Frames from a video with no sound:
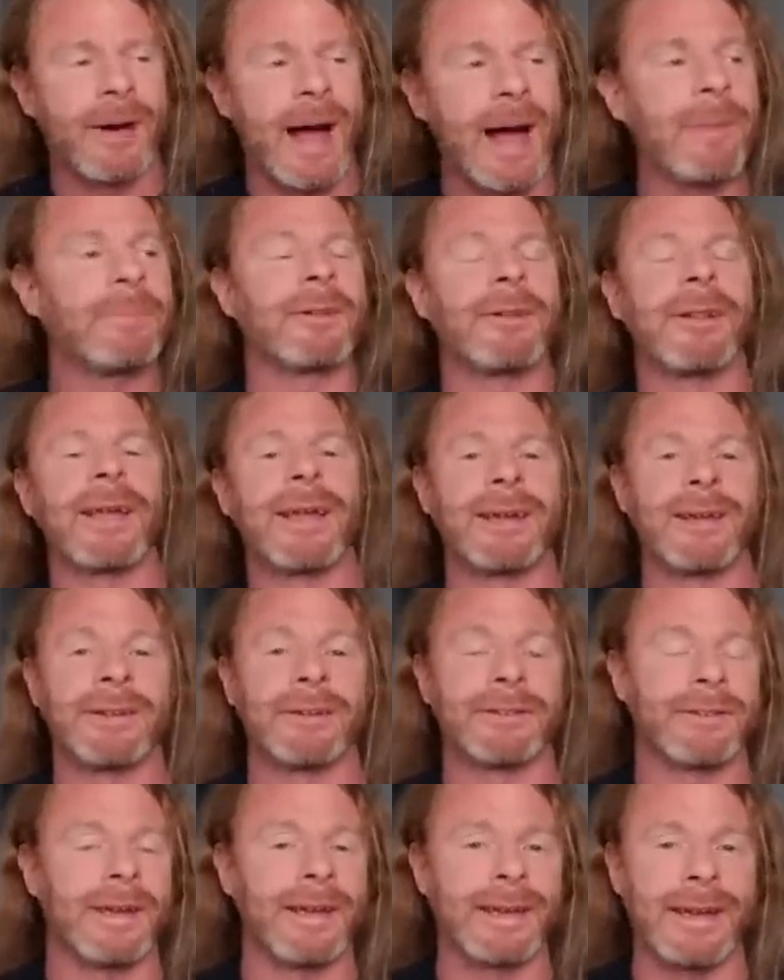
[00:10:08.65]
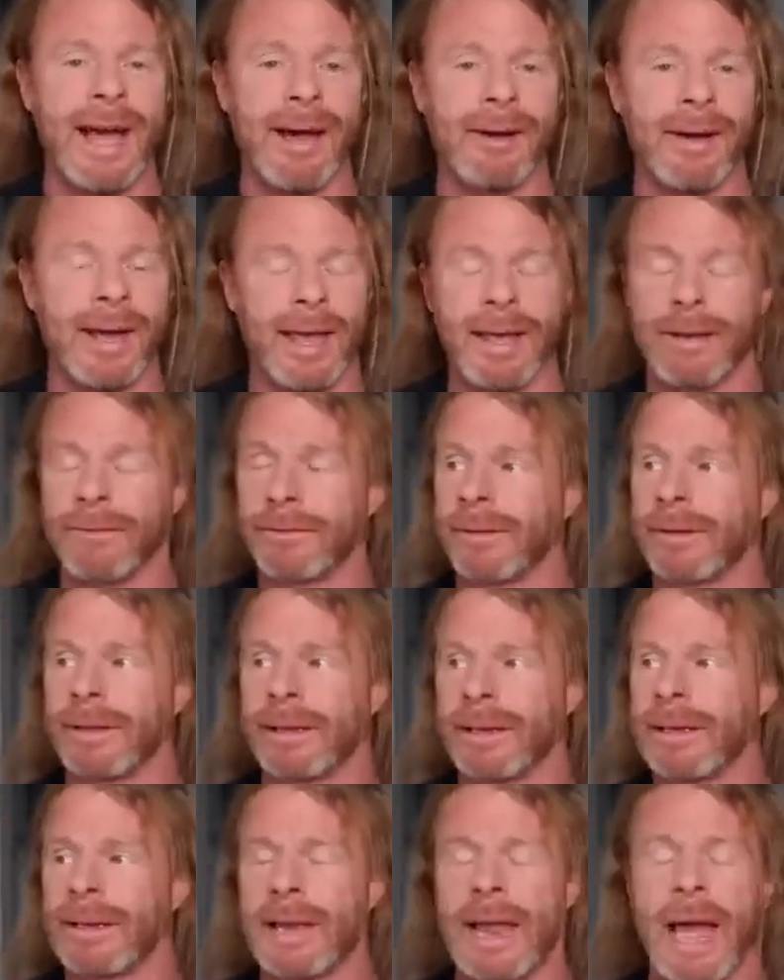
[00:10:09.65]
I'm delighted to say now I have
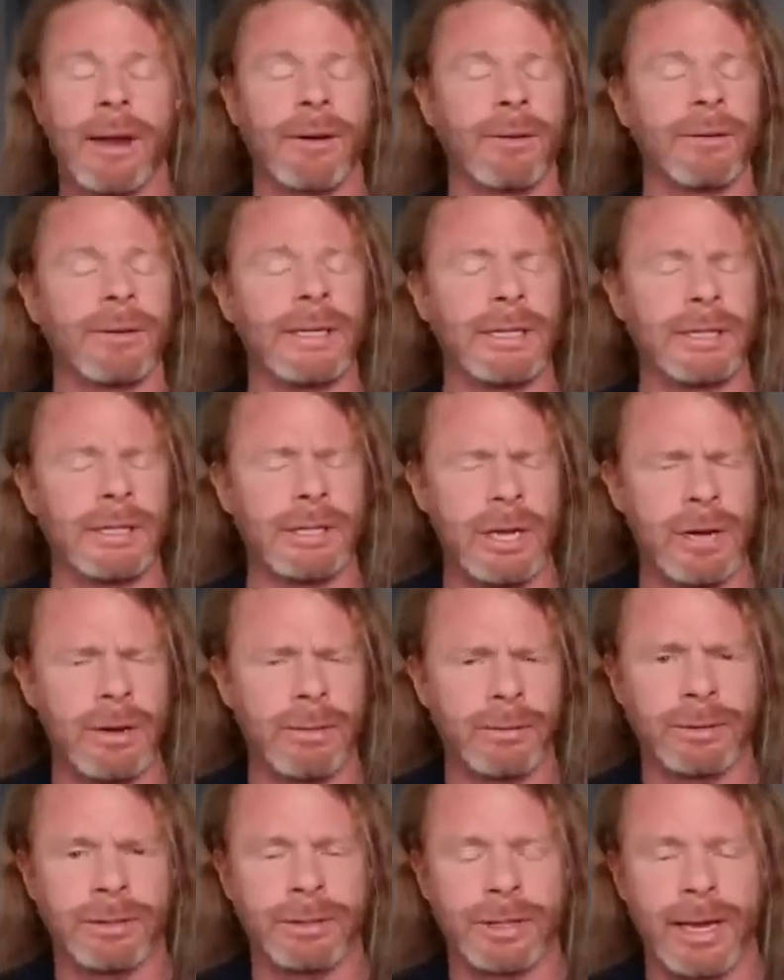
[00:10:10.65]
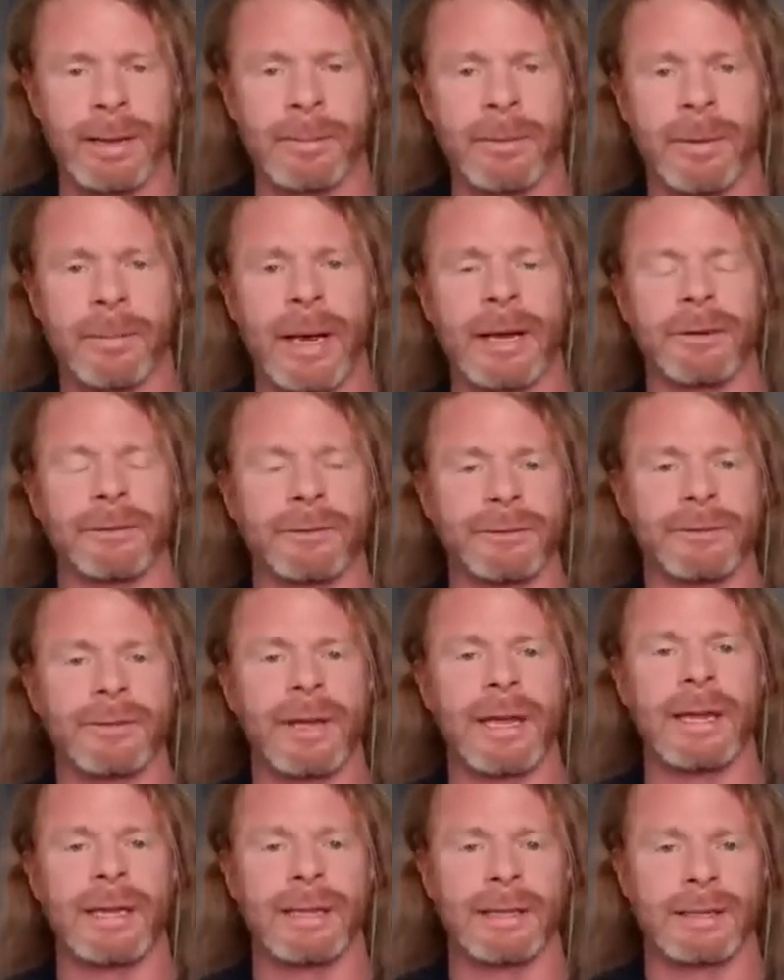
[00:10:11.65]
not only no shame about
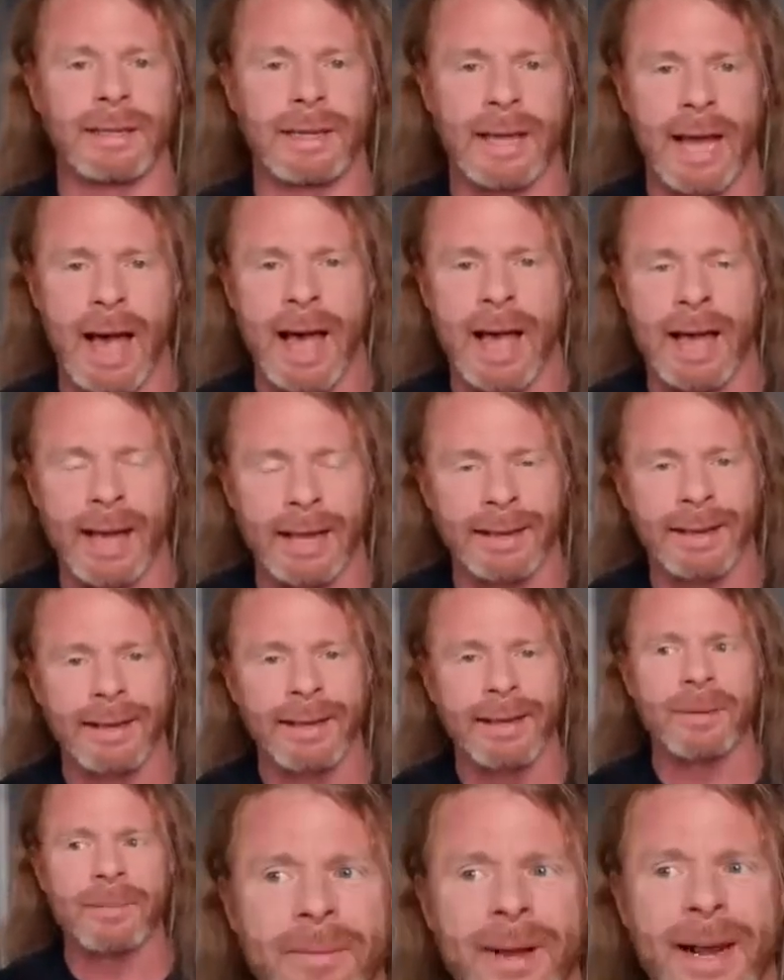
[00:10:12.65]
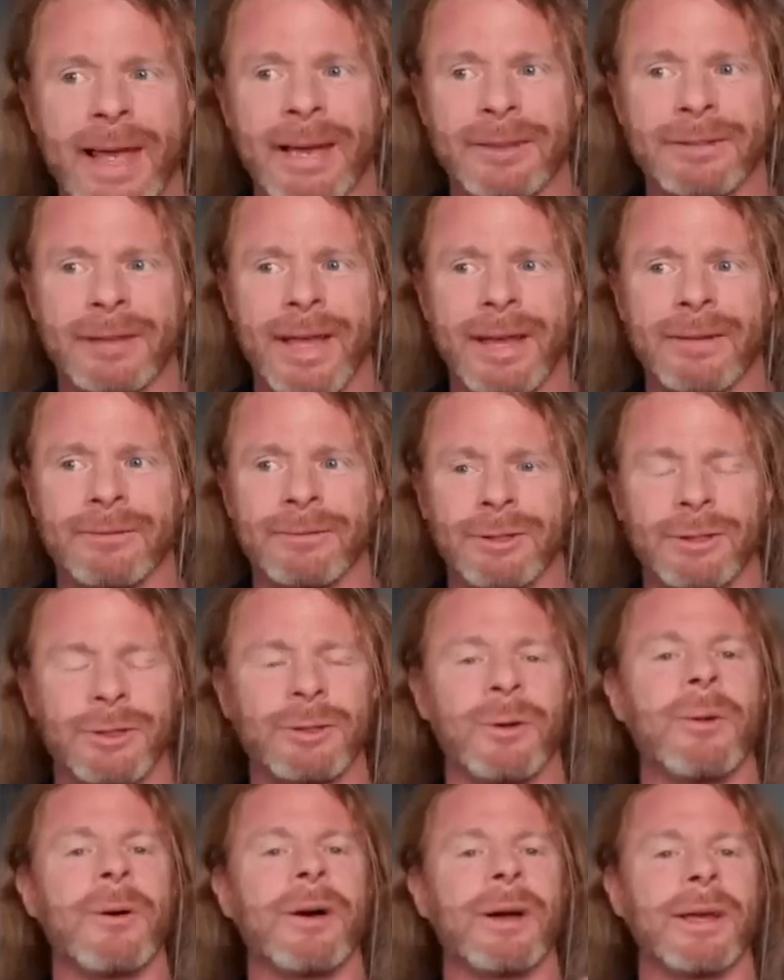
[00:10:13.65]
saying God, but I actually have
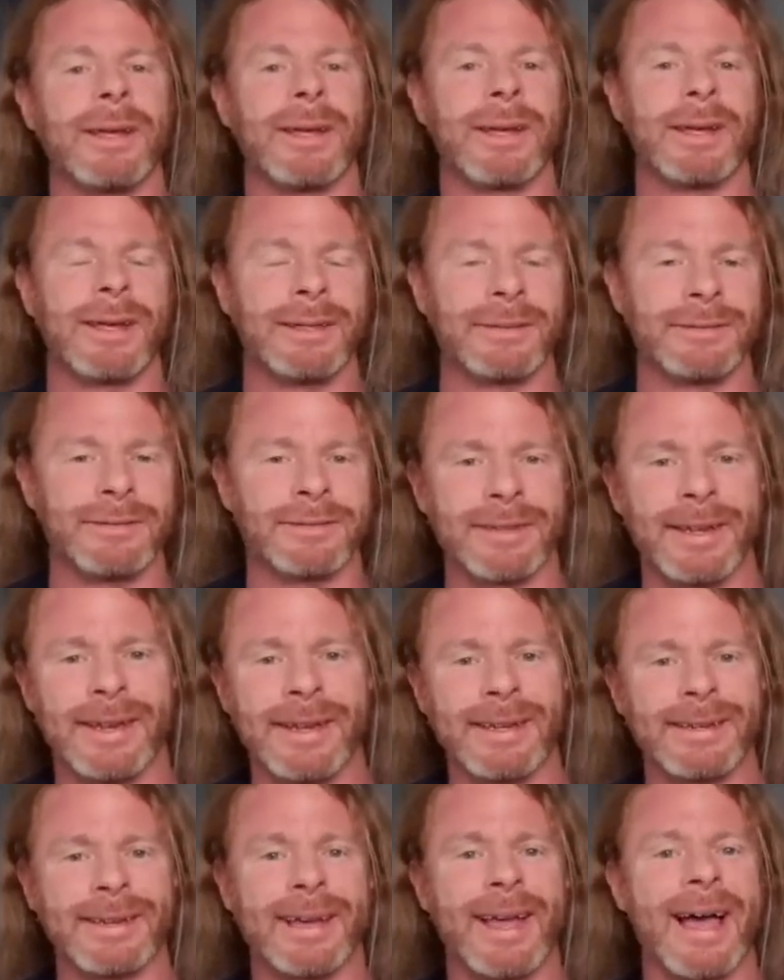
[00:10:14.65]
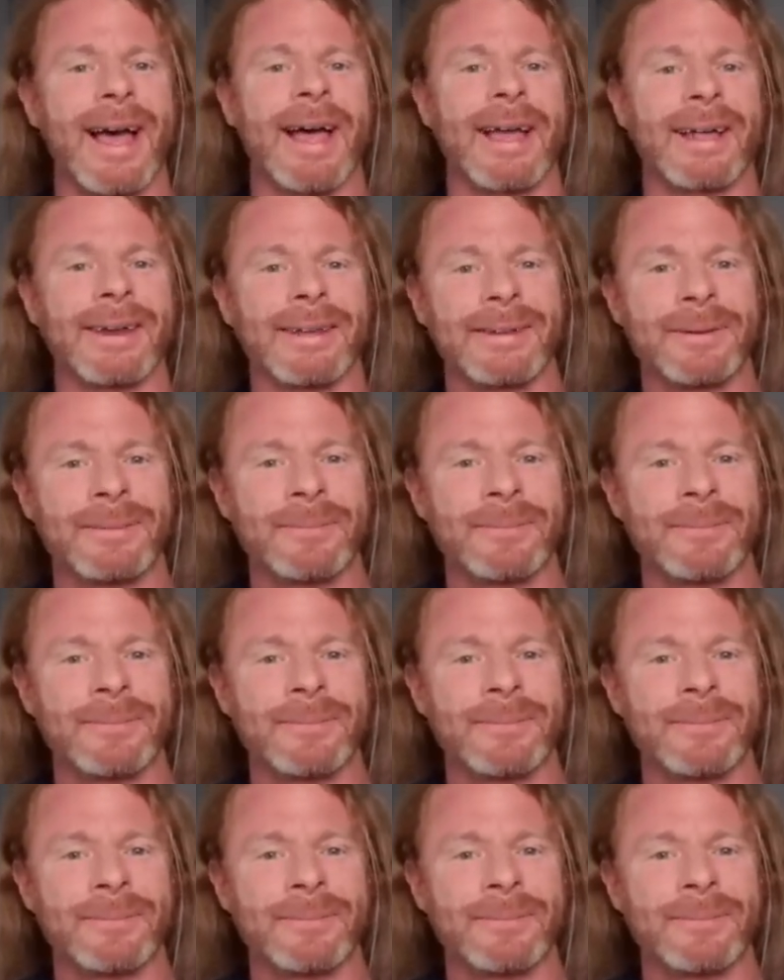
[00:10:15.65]
joy in saying God.